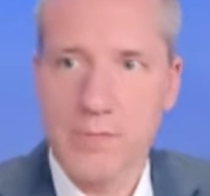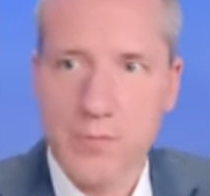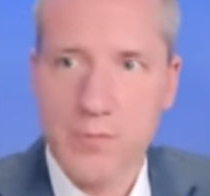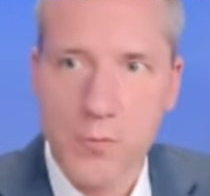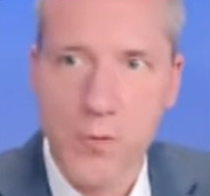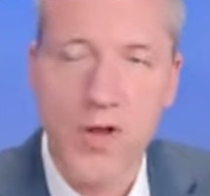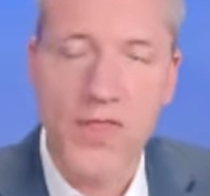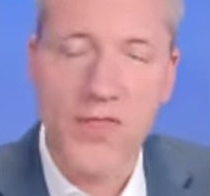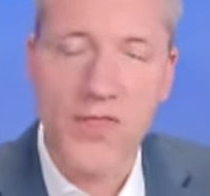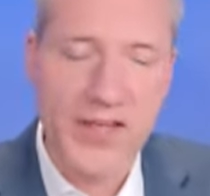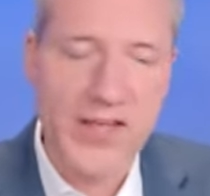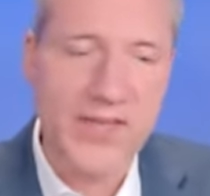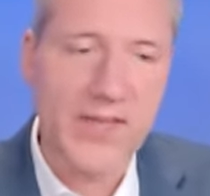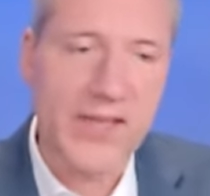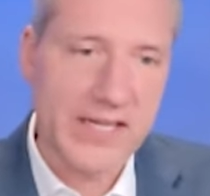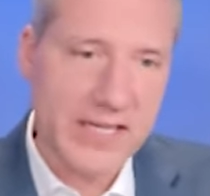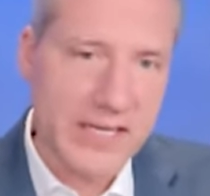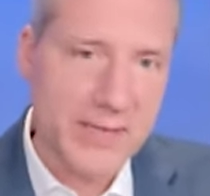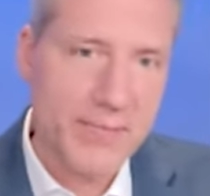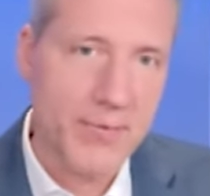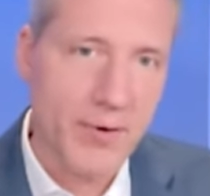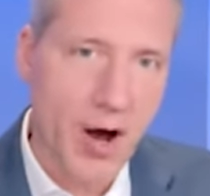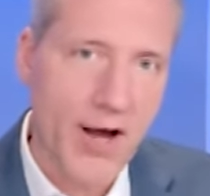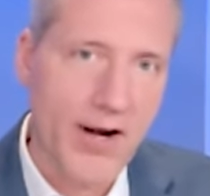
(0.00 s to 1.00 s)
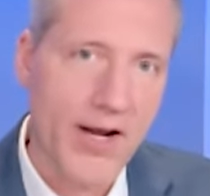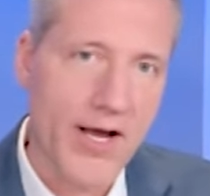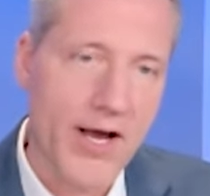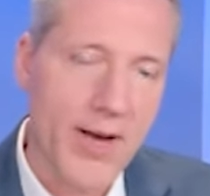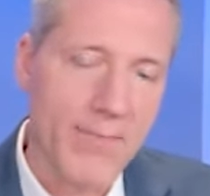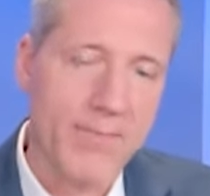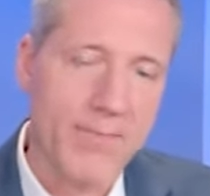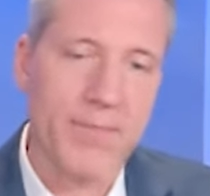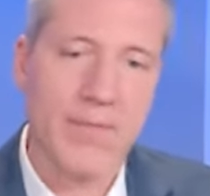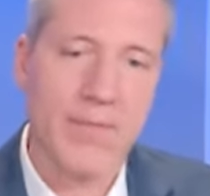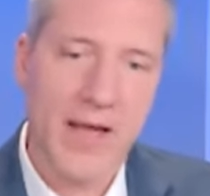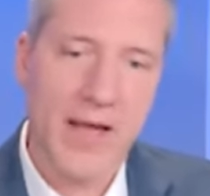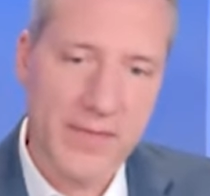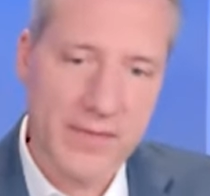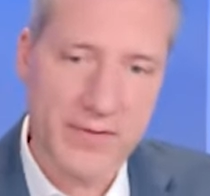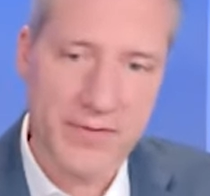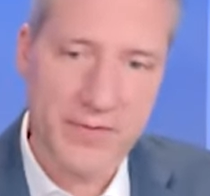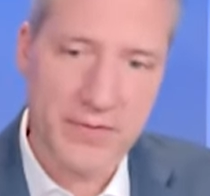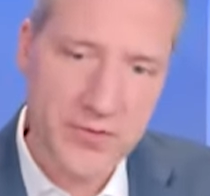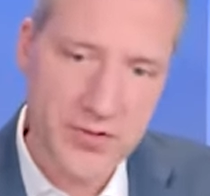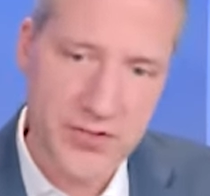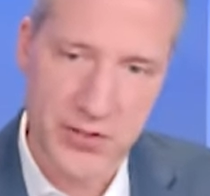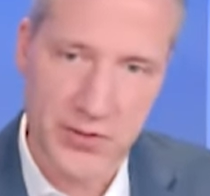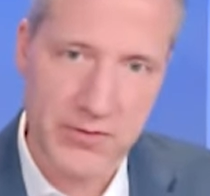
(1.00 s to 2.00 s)
one thing that he brought up, and
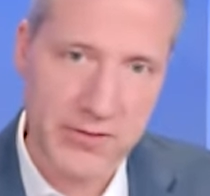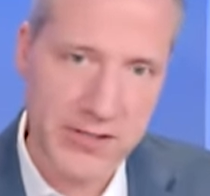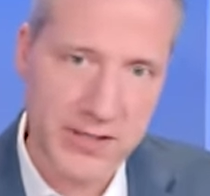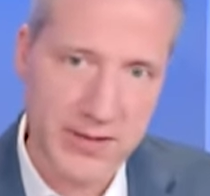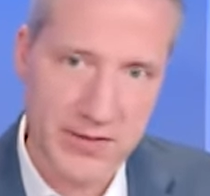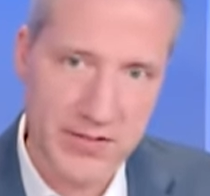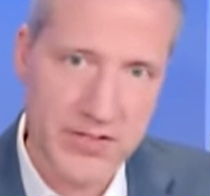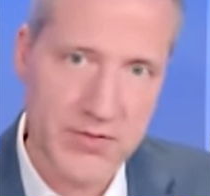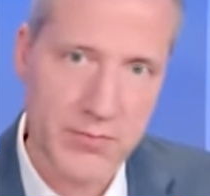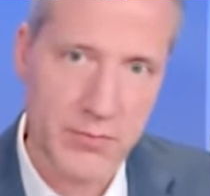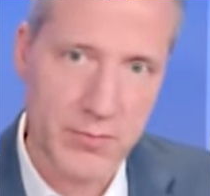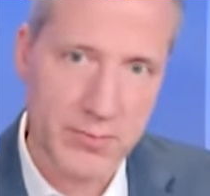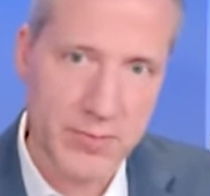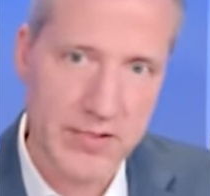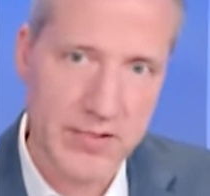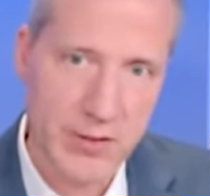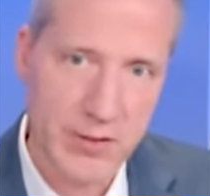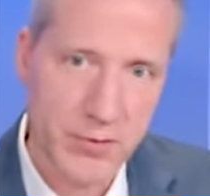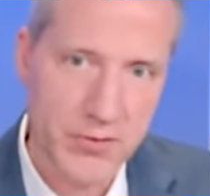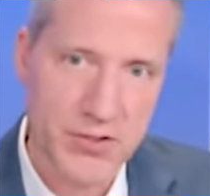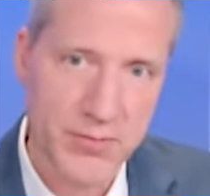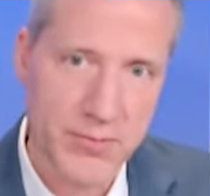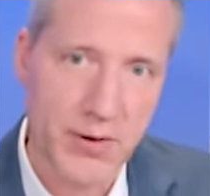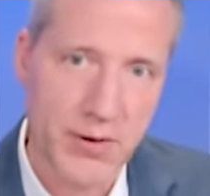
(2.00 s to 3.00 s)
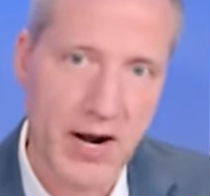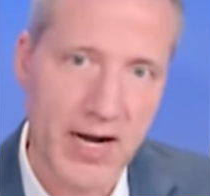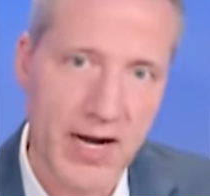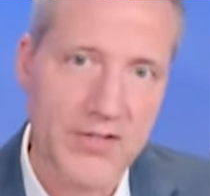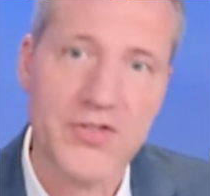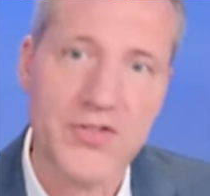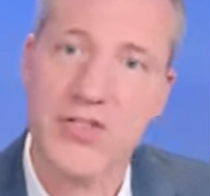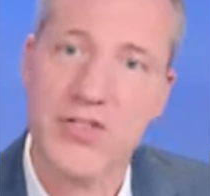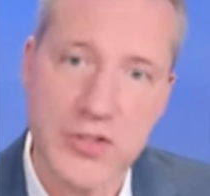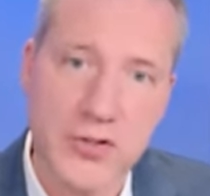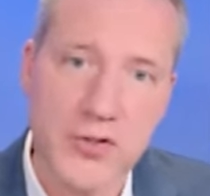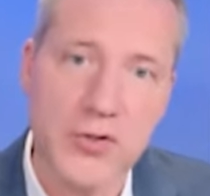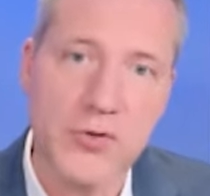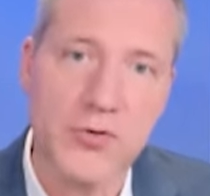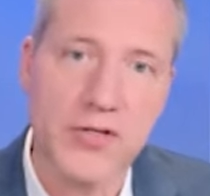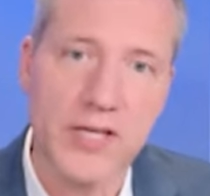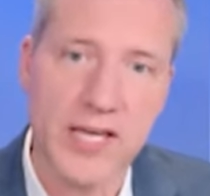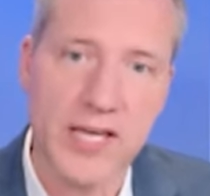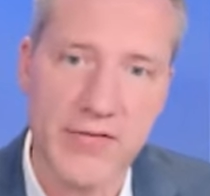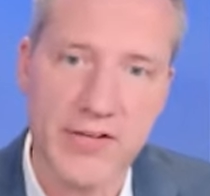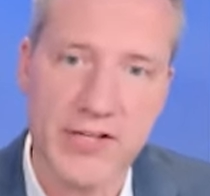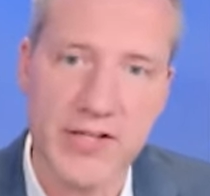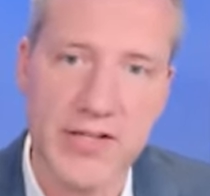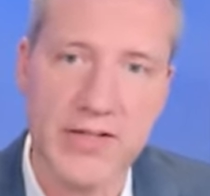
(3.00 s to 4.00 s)
certainly this would be no surprise to you
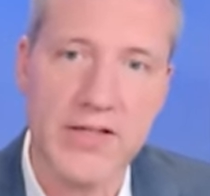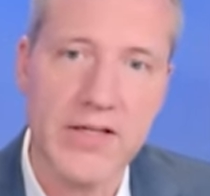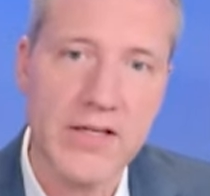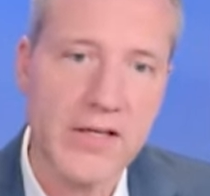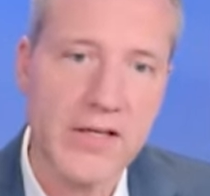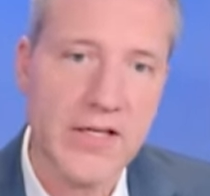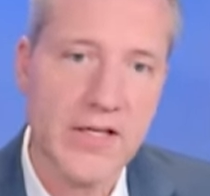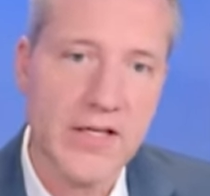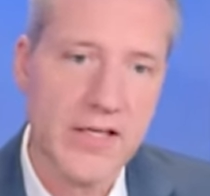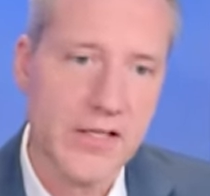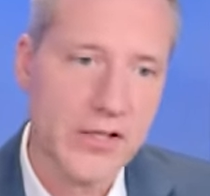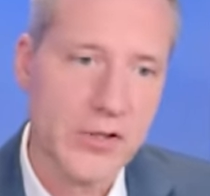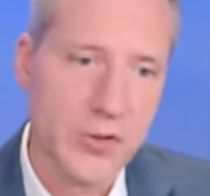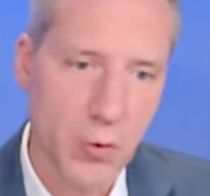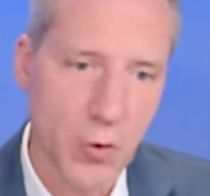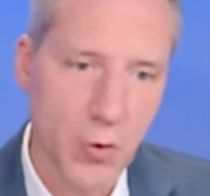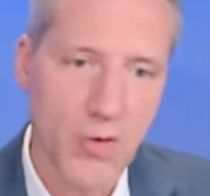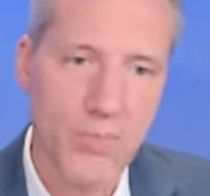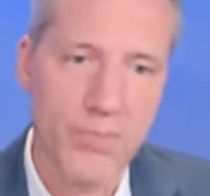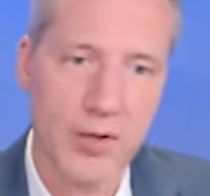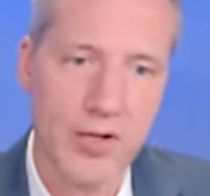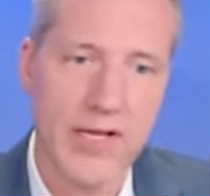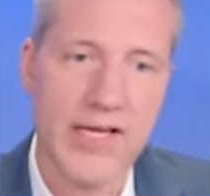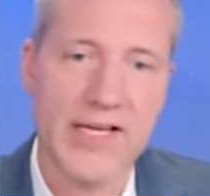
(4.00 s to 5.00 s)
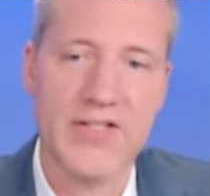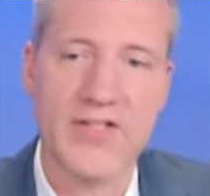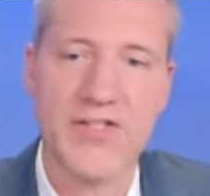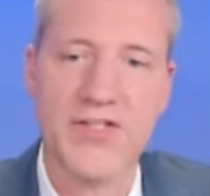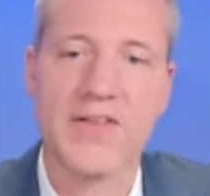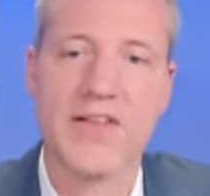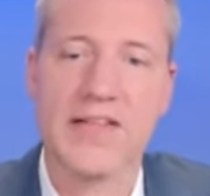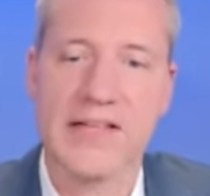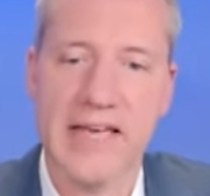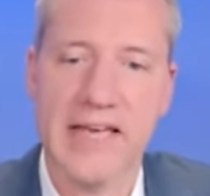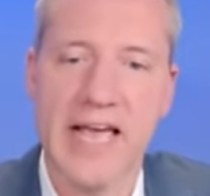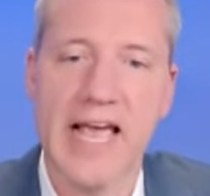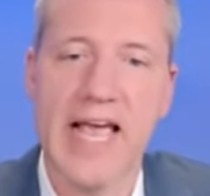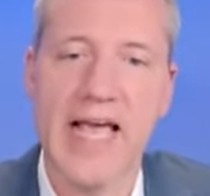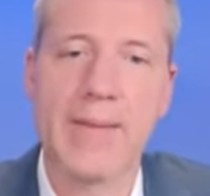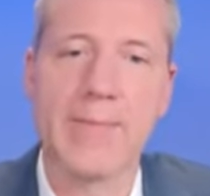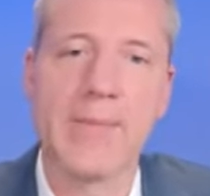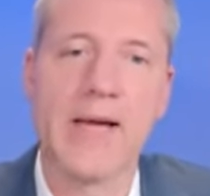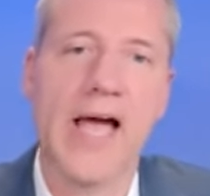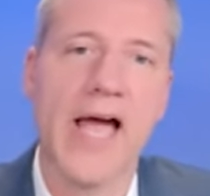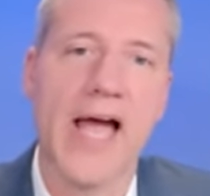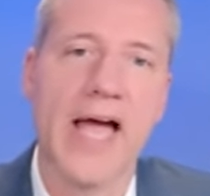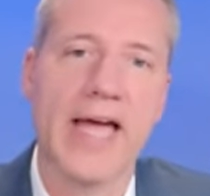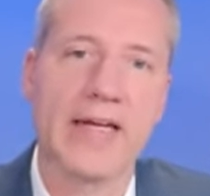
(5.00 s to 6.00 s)
given your place in the game
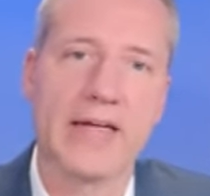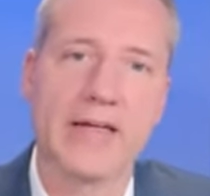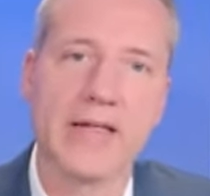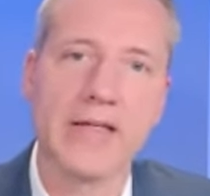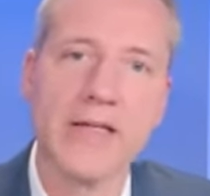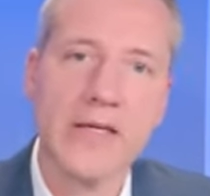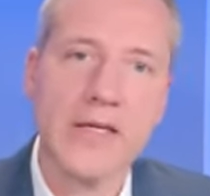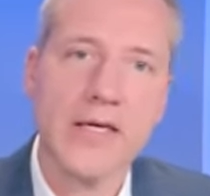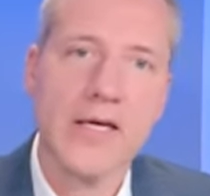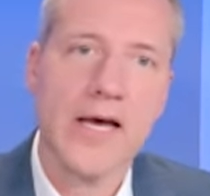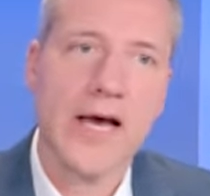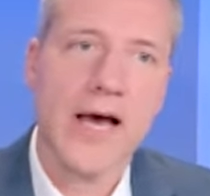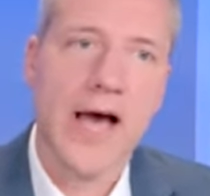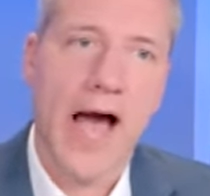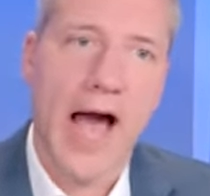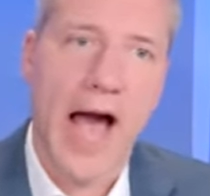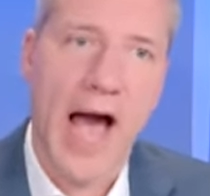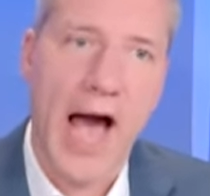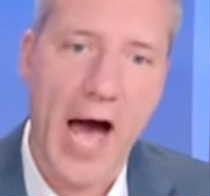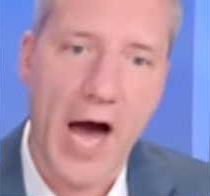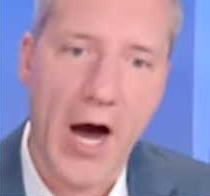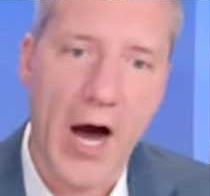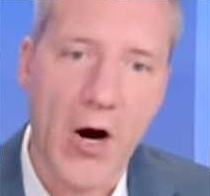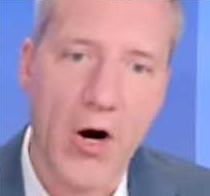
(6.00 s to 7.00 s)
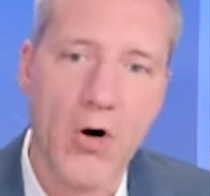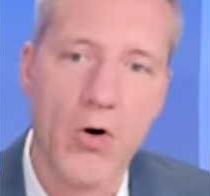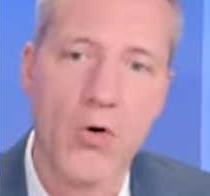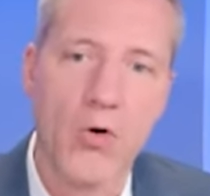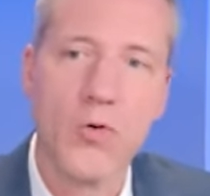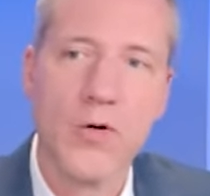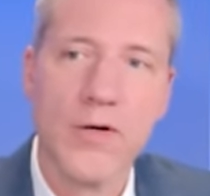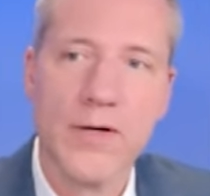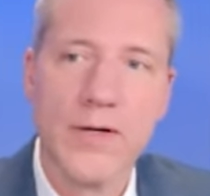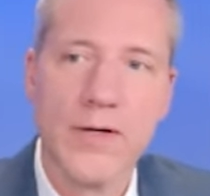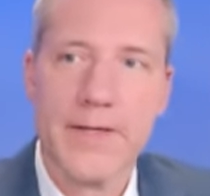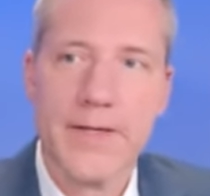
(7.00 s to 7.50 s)
and how